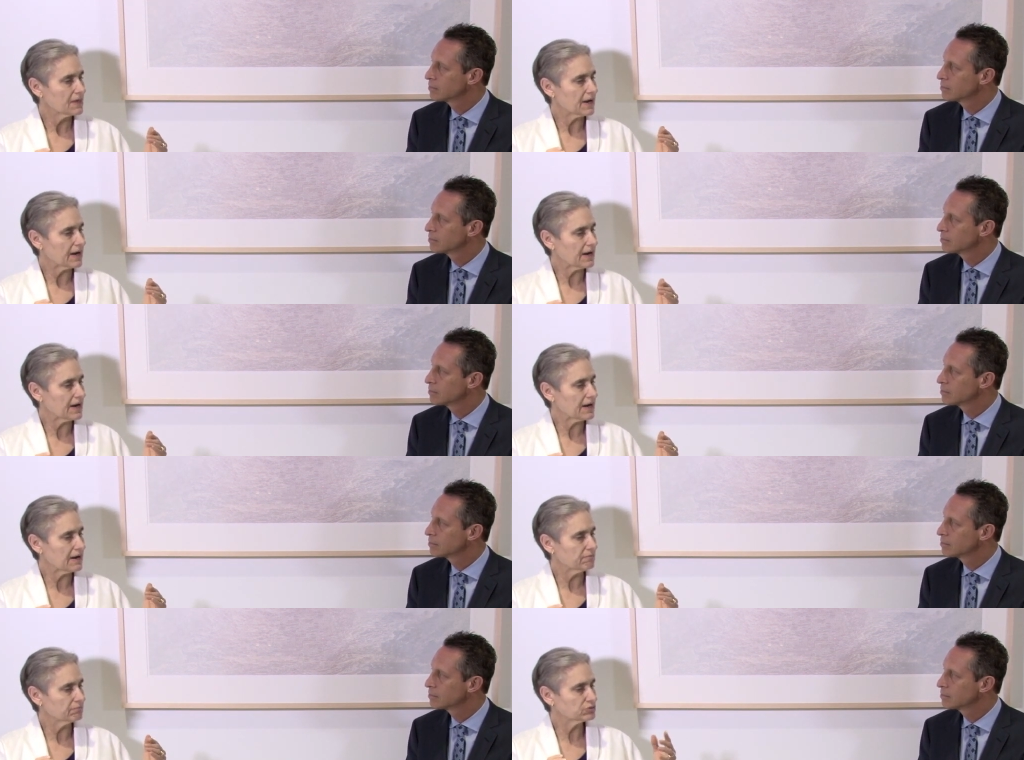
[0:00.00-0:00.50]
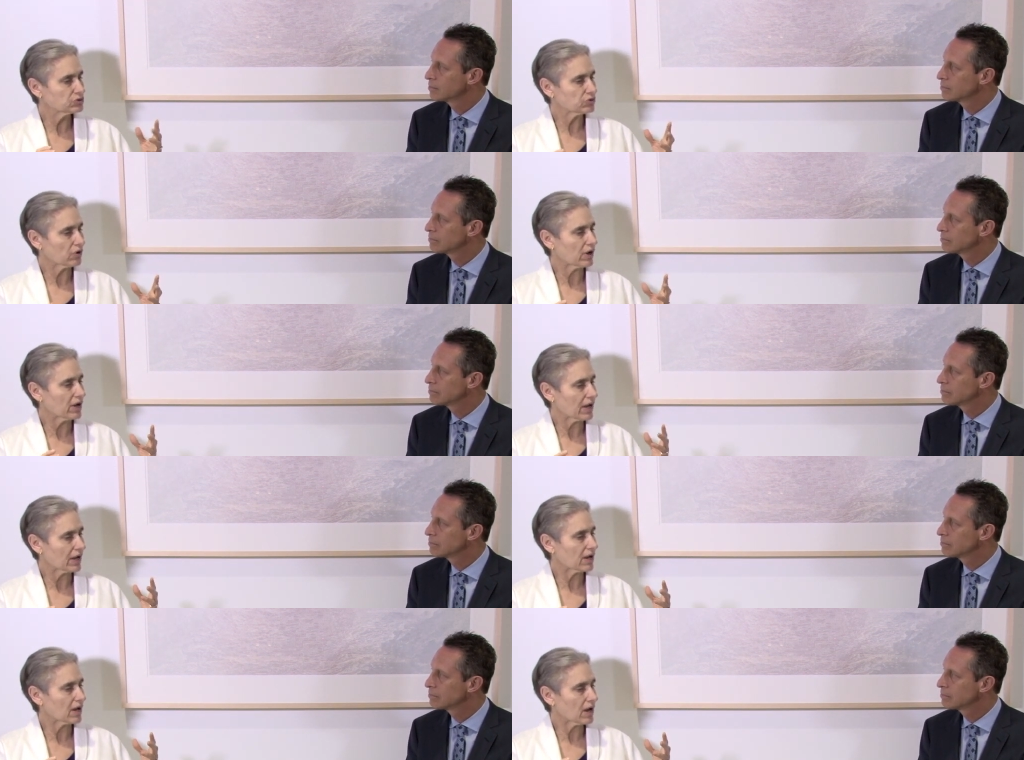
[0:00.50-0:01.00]
Speaker 1: Um, so
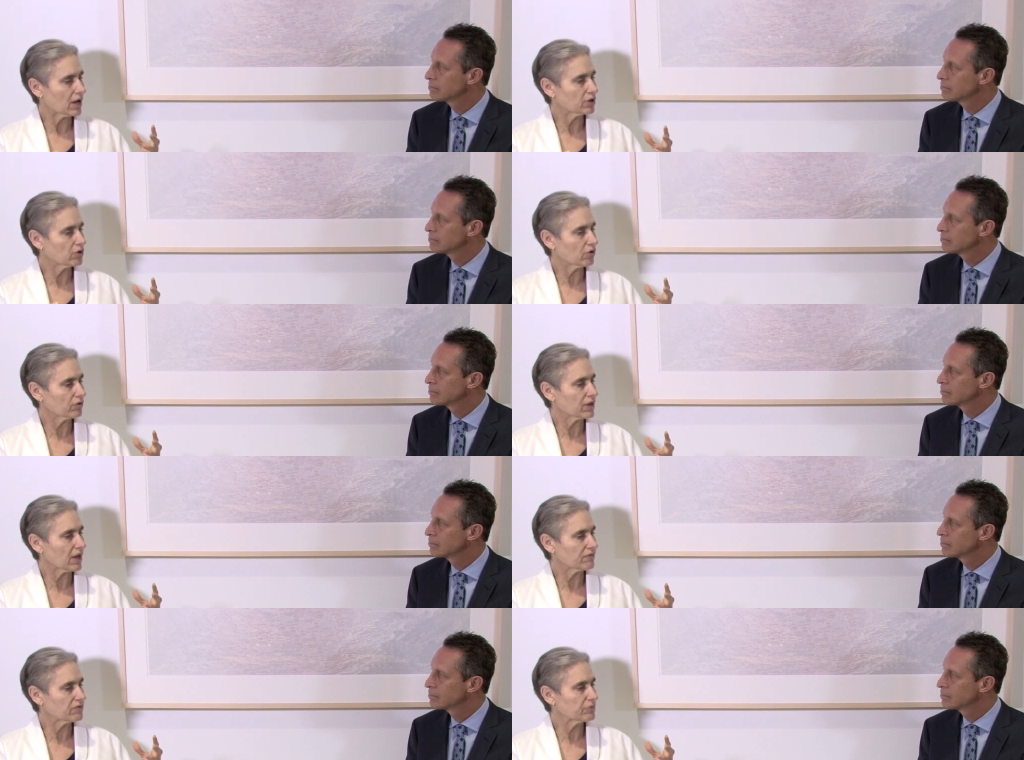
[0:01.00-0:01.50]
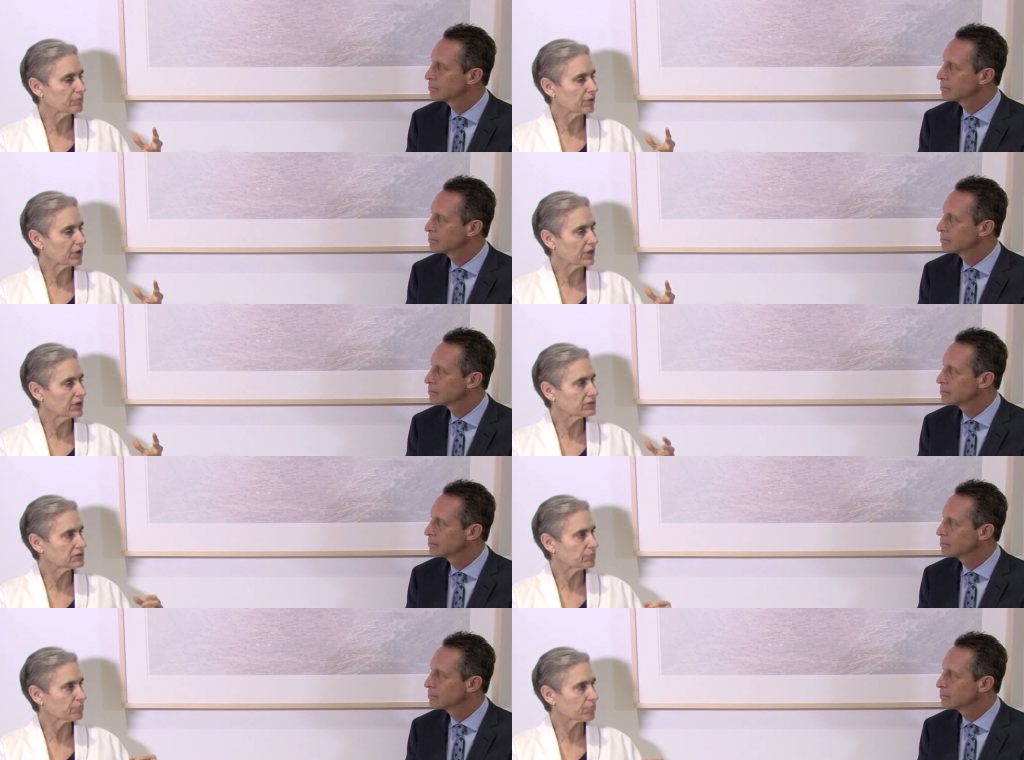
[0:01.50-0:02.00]
I, I, don't have the
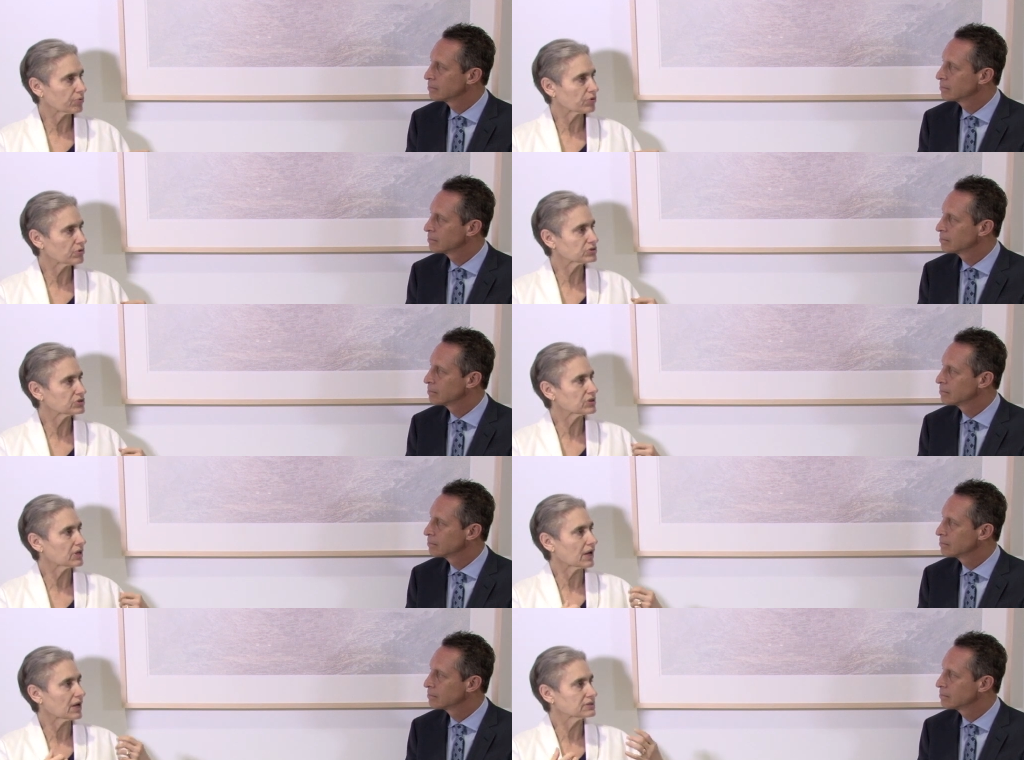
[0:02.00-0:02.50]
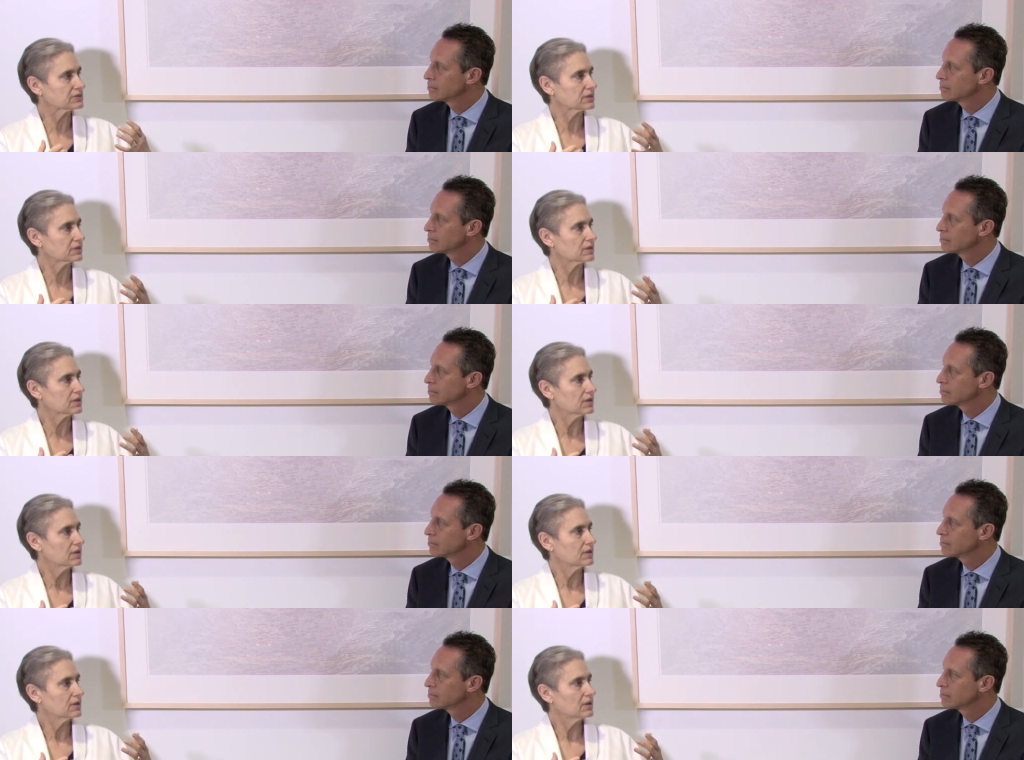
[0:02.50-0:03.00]
ability to personalize it
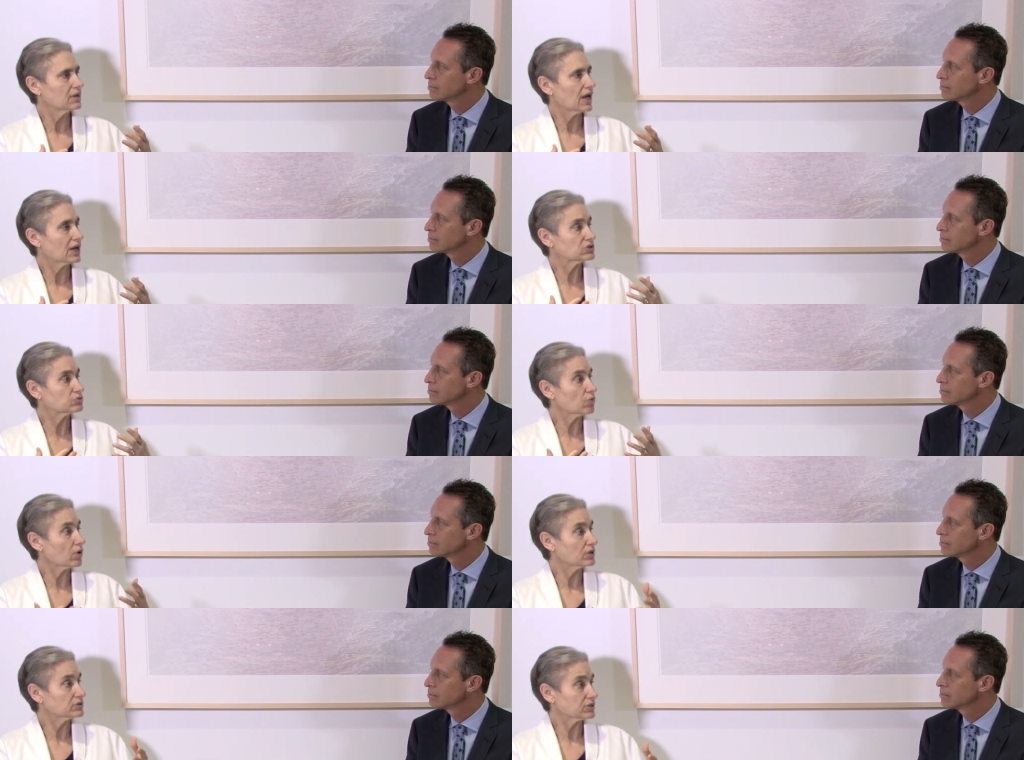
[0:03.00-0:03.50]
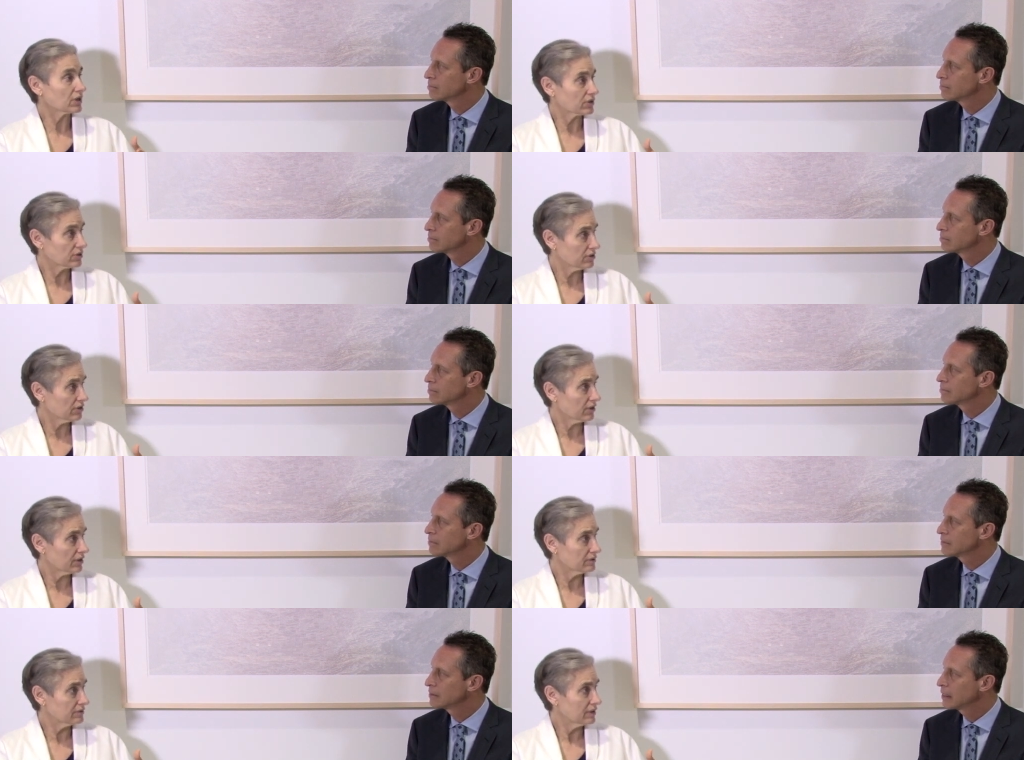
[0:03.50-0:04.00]
as well as I
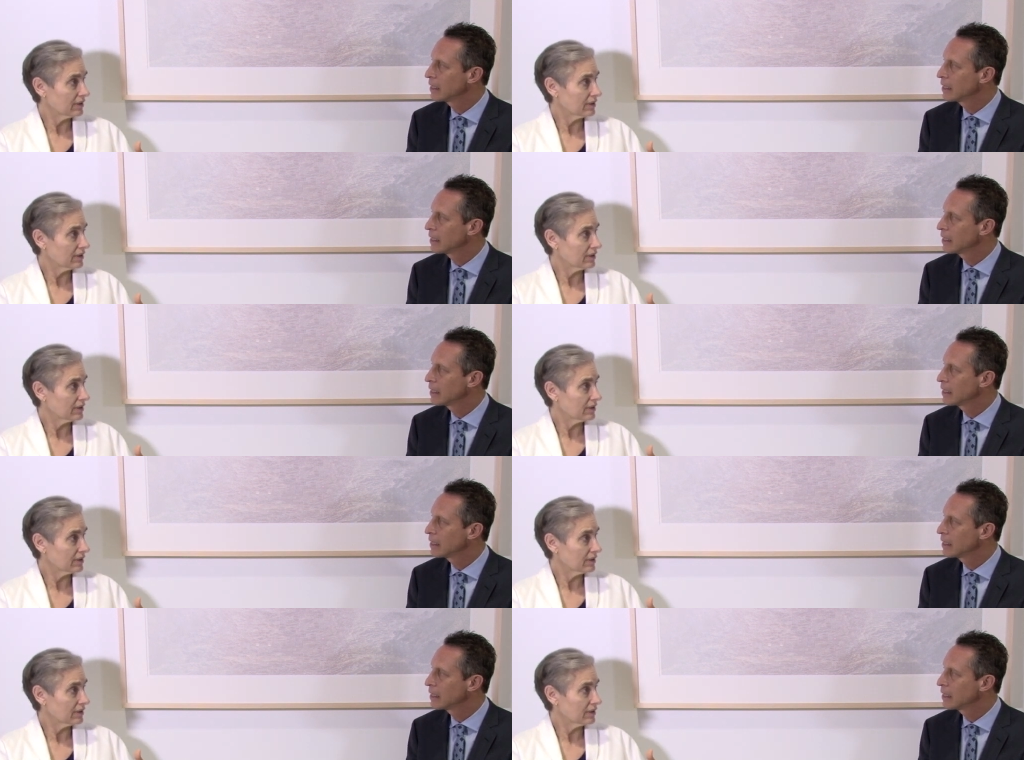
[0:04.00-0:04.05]
could.